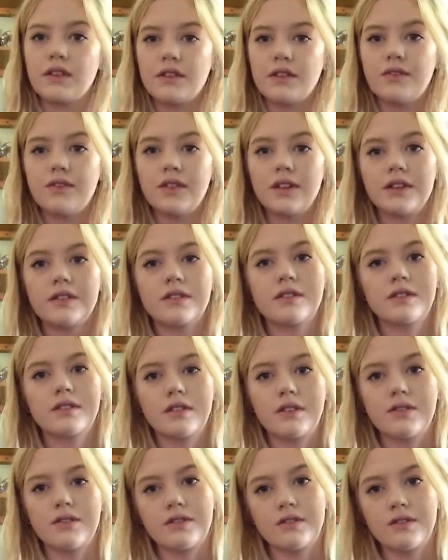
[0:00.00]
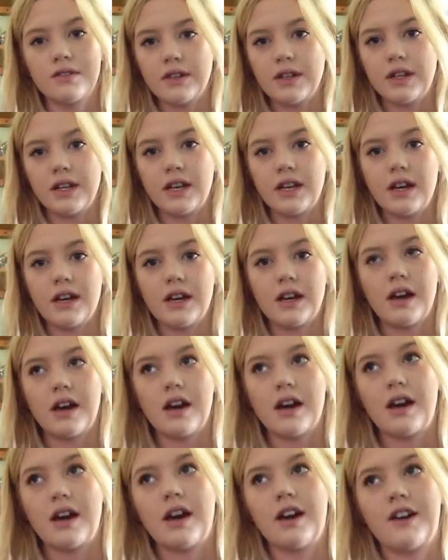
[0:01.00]
The first ghost story
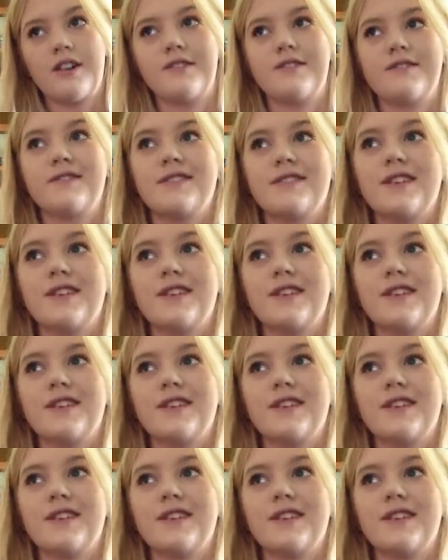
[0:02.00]
I have,